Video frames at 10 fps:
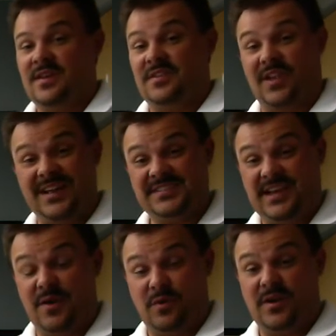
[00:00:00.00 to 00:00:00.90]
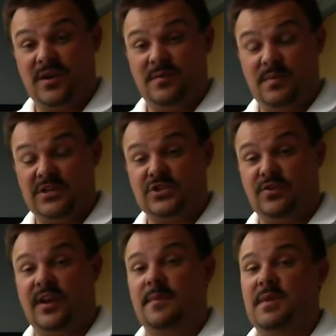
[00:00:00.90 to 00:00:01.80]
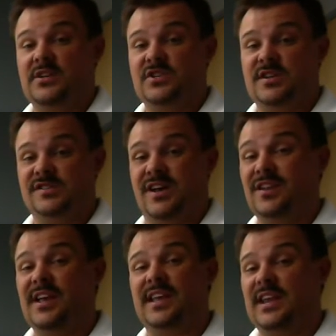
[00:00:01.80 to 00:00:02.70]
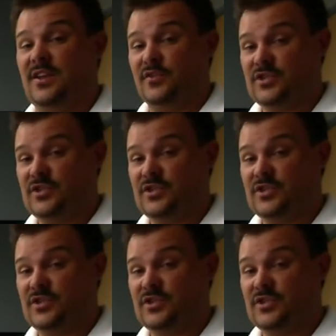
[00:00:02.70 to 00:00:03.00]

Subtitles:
The last thing I want to make sure that I mention is, unlike any other